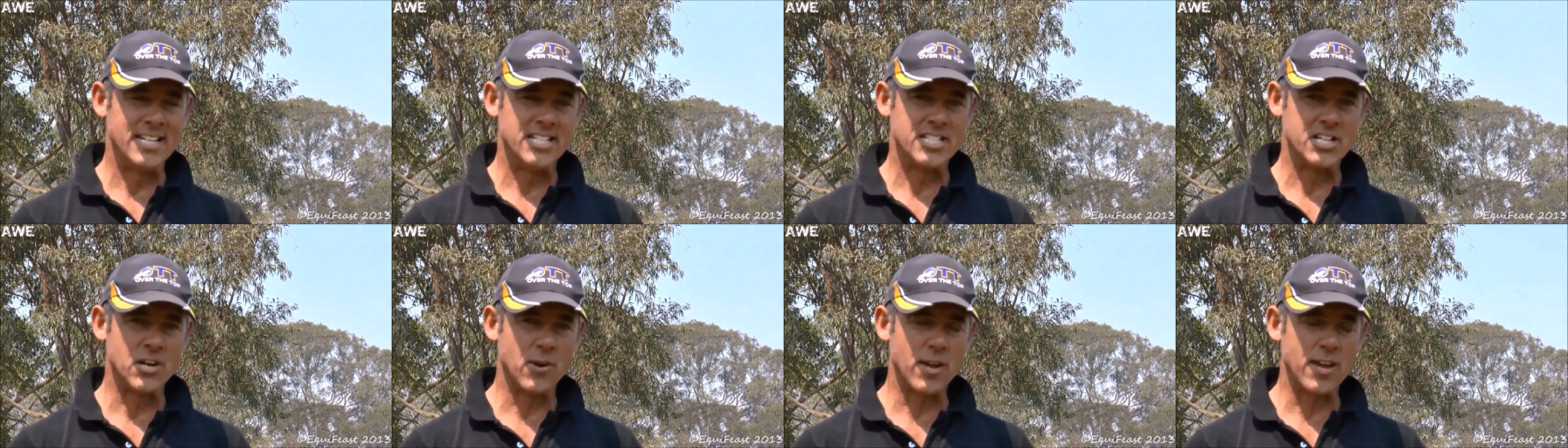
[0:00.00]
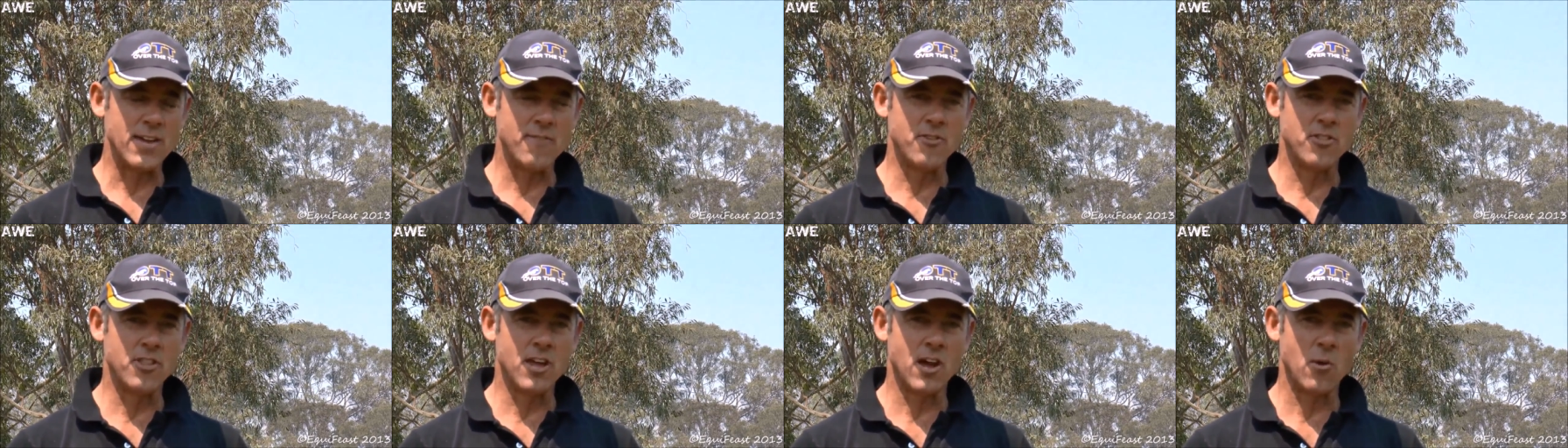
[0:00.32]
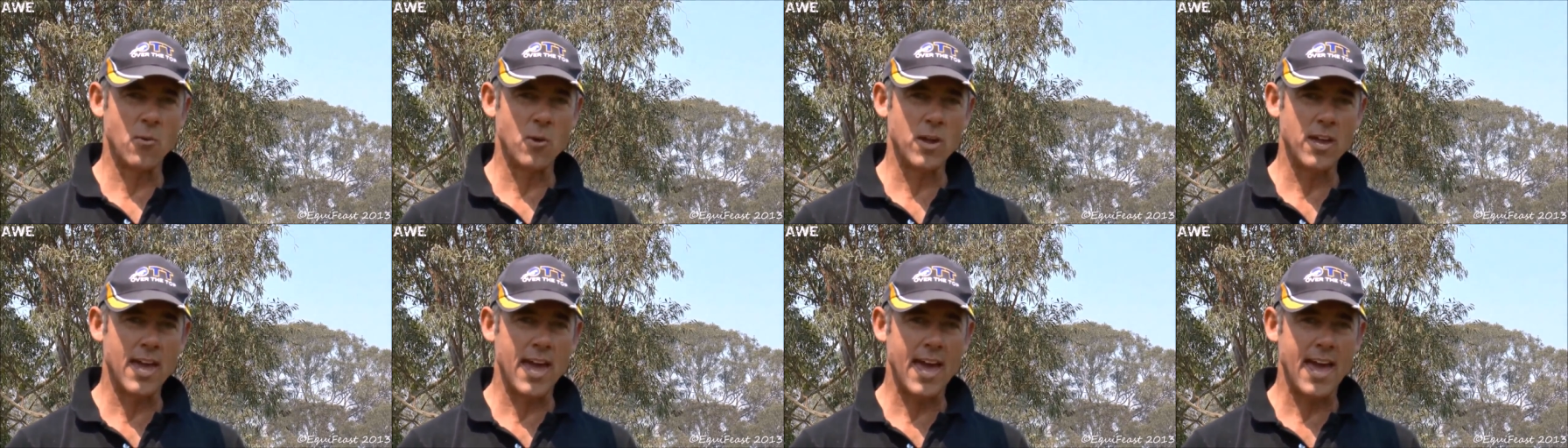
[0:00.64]
So even
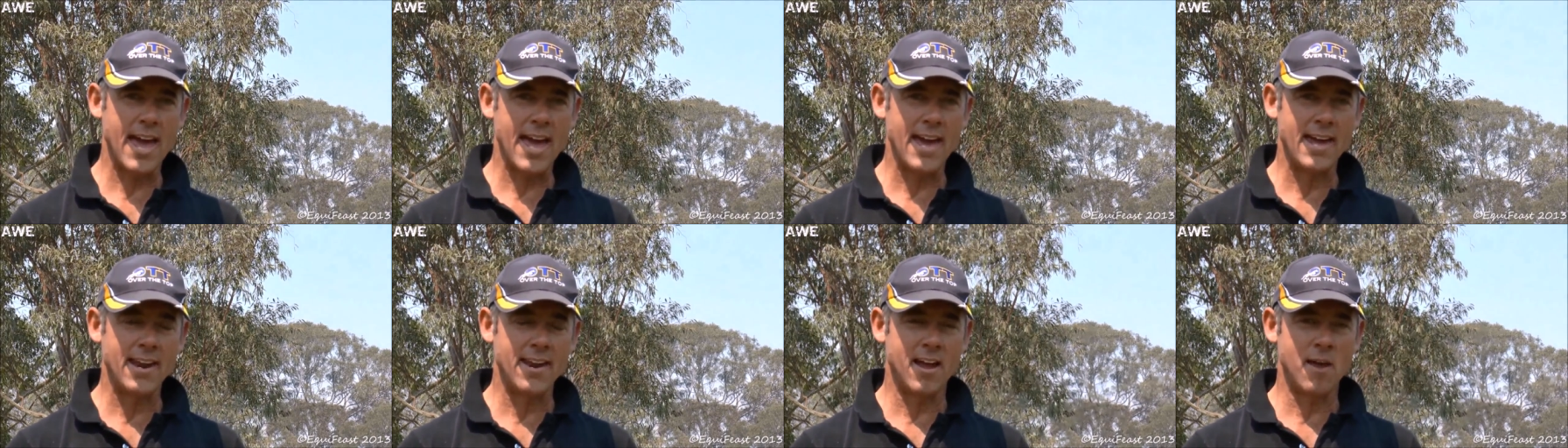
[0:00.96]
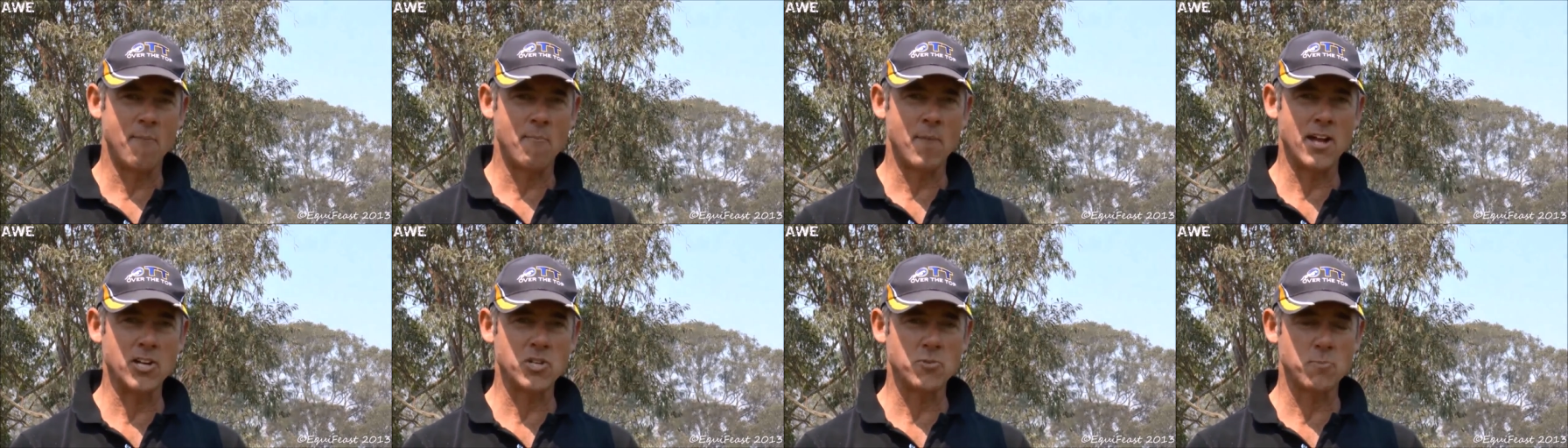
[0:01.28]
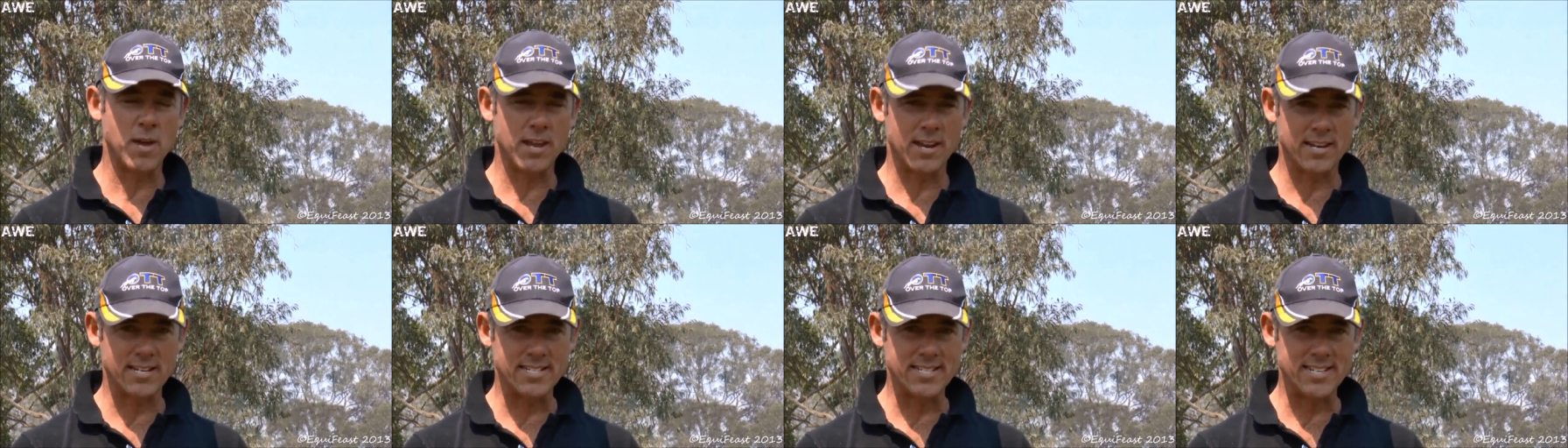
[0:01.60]
though we had a much
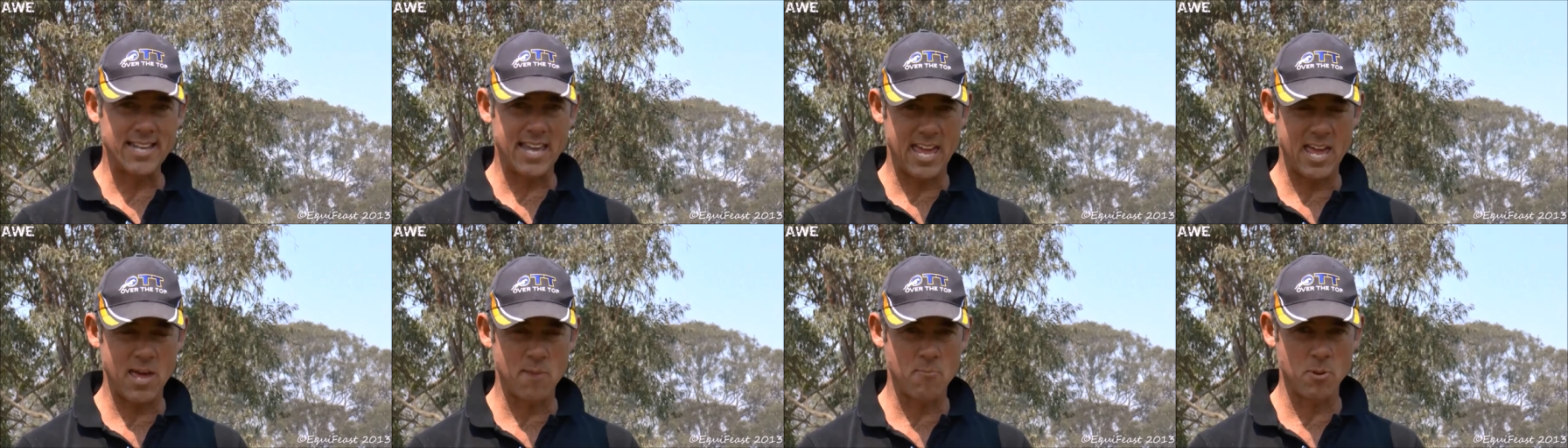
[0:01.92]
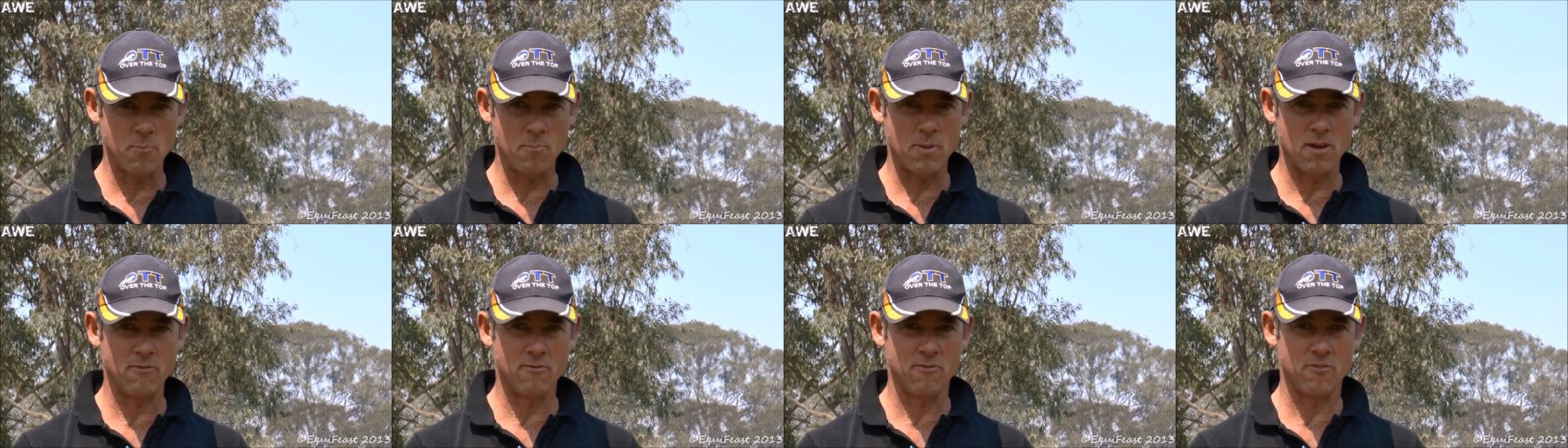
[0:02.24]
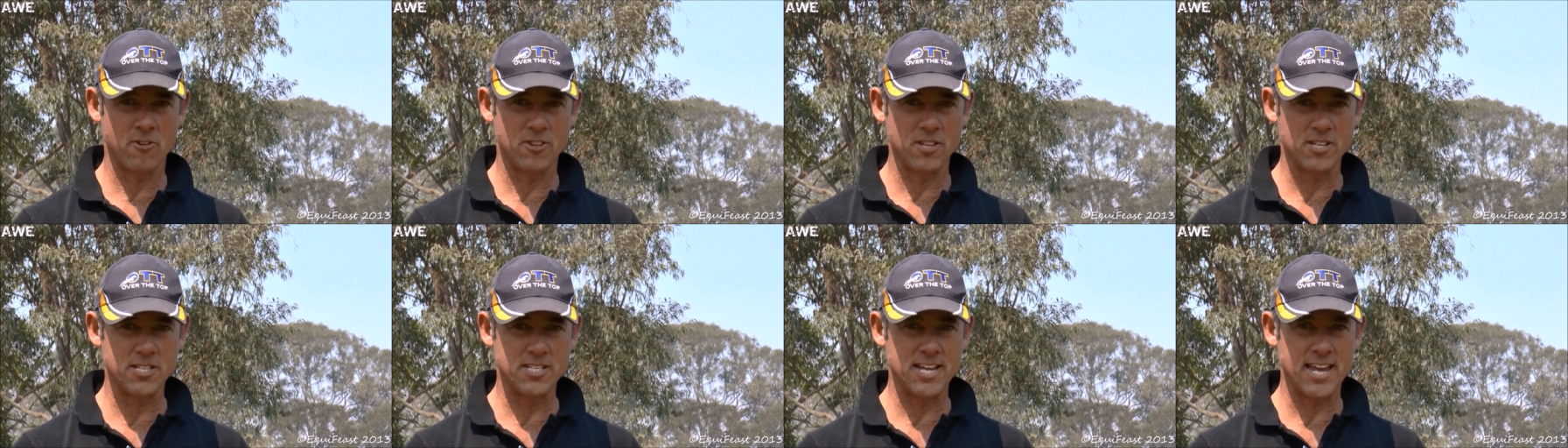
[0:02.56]
better temperament
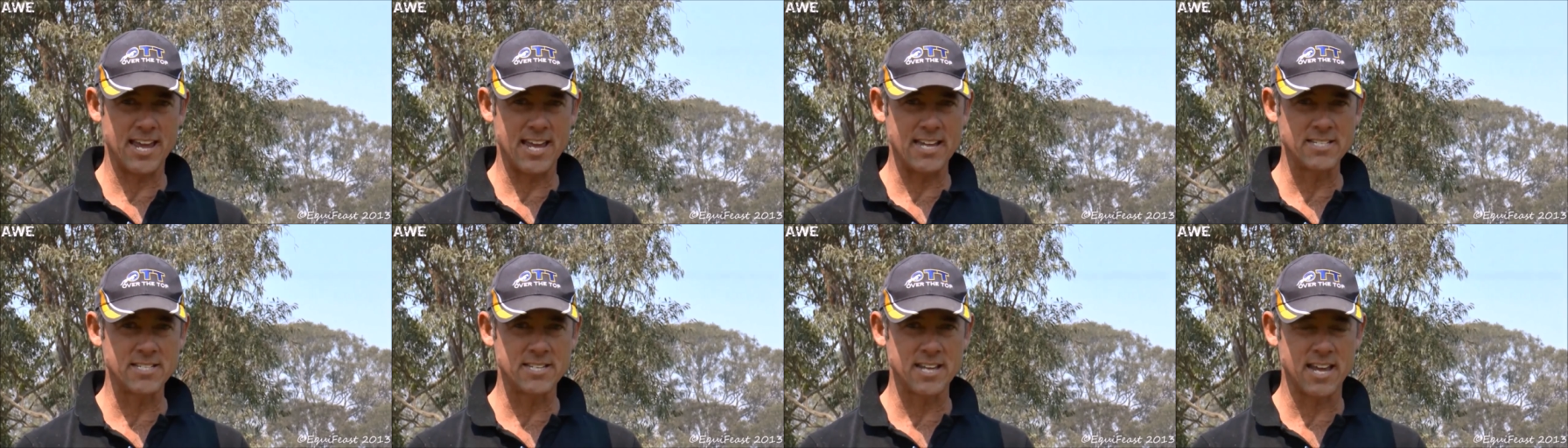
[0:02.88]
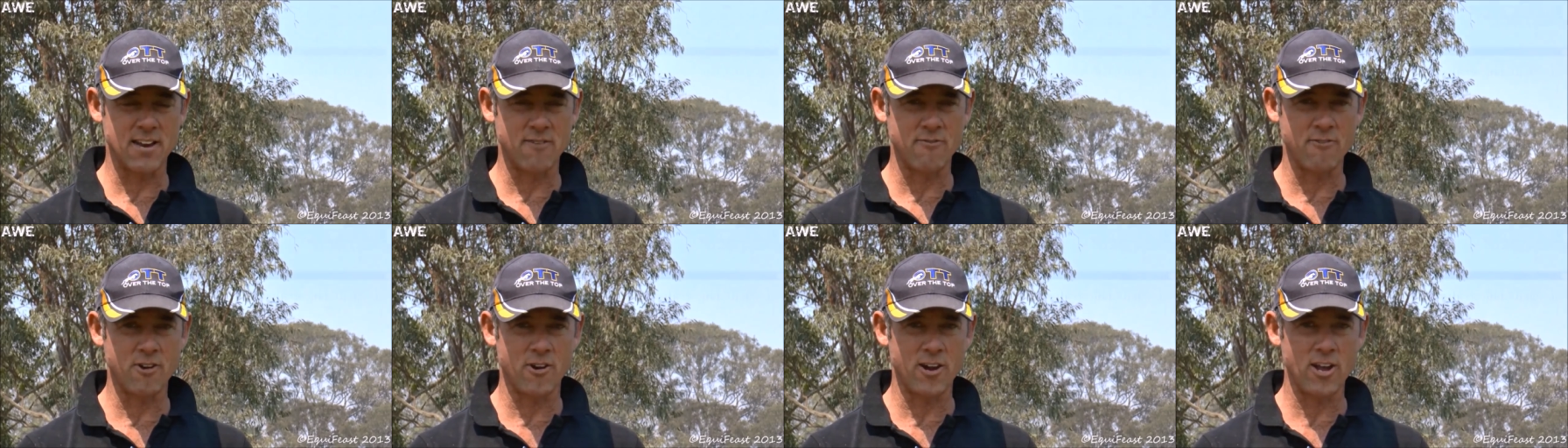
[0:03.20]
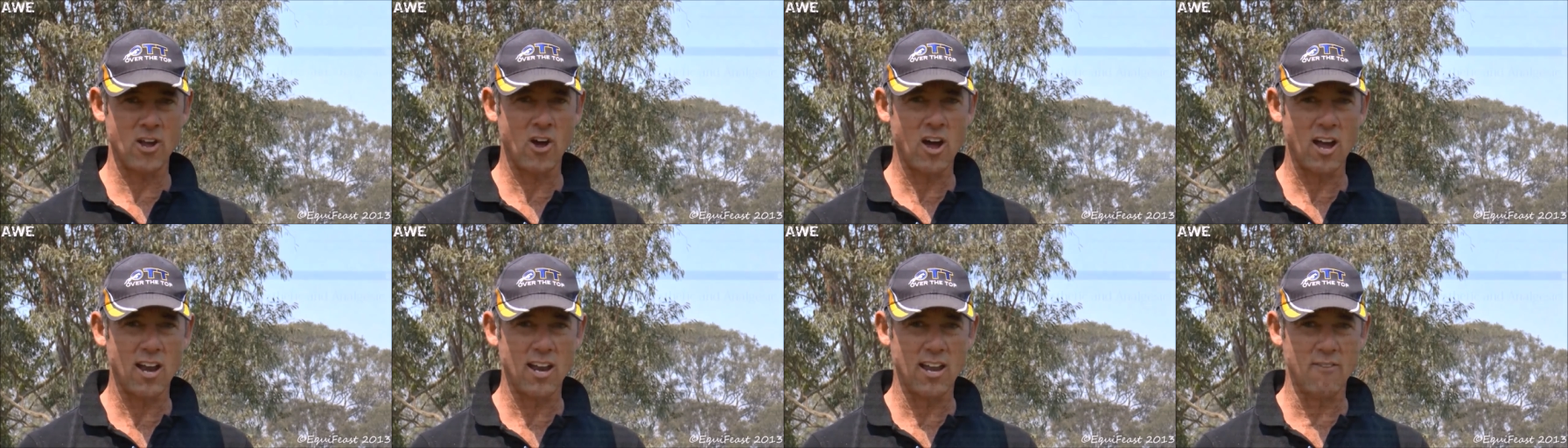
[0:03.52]
for the test at a
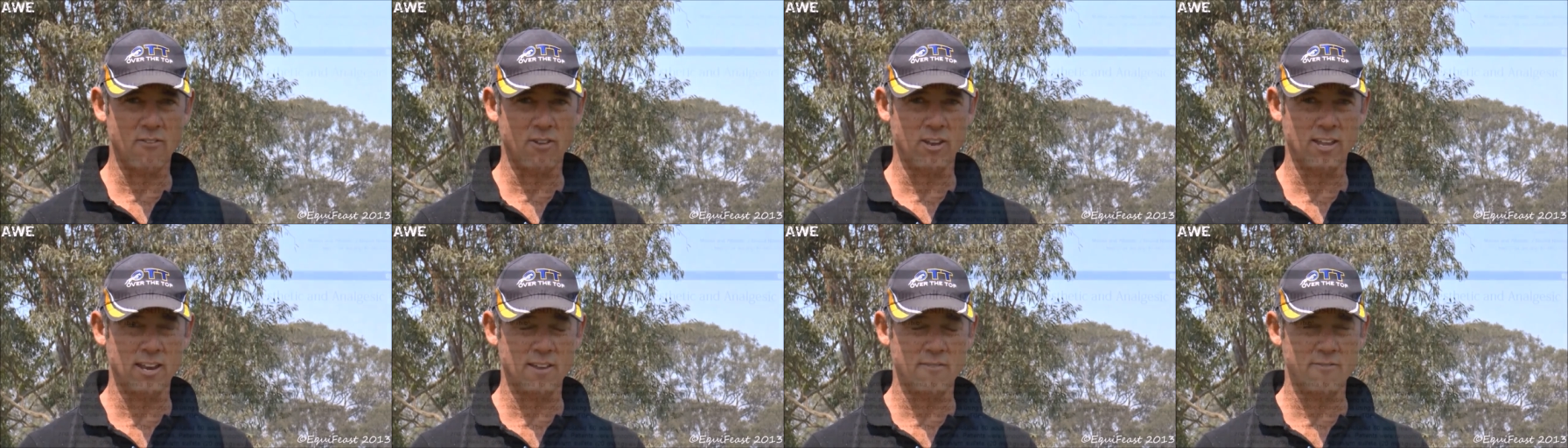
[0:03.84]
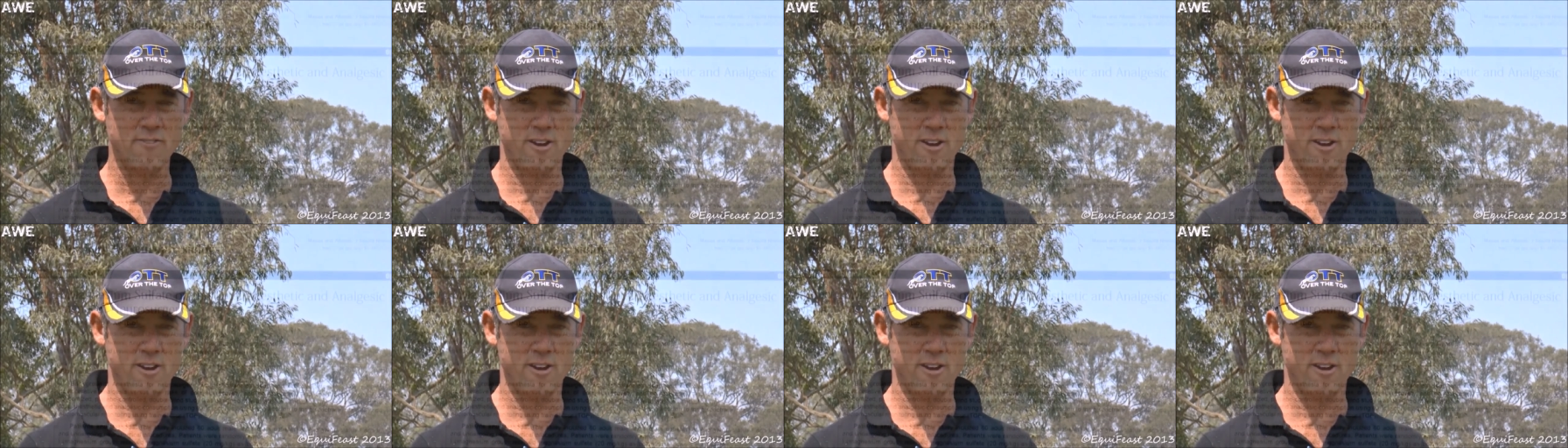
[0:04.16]
very high level in a